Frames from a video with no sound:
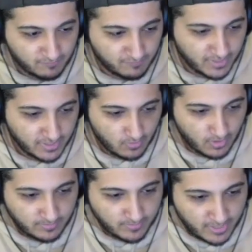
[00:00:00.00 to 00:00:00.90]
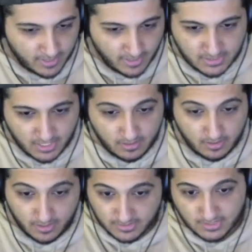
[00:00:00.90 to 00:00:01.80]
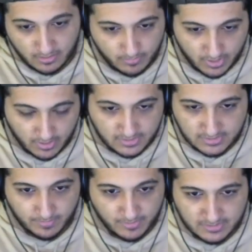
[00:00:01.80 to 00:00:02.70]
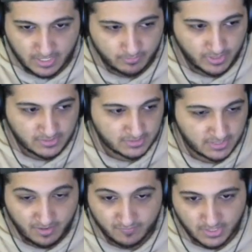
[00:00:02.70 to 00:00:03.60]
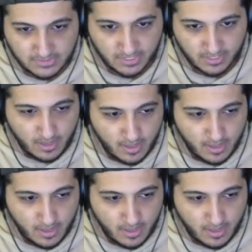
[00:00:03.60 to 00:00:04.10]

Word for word: video on demand content is going to be in the same exact place as live content.